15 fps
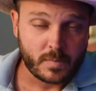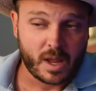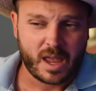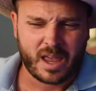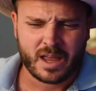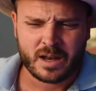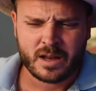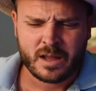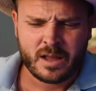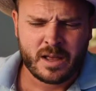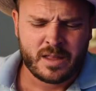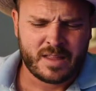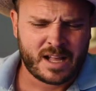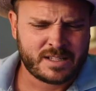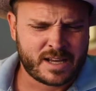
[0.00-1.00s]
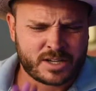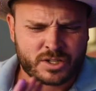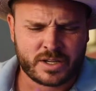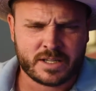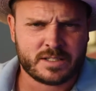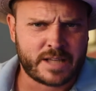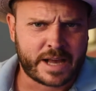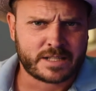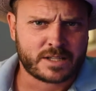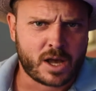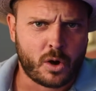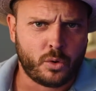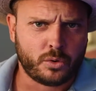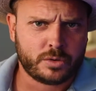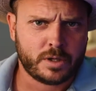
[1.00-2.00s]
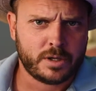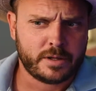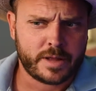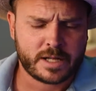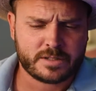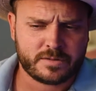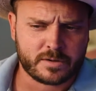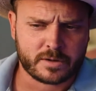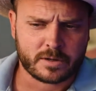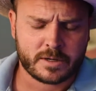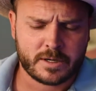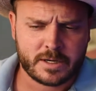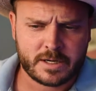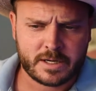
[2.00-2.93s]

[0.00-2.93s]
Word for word: and that's actually a sex cult. That's for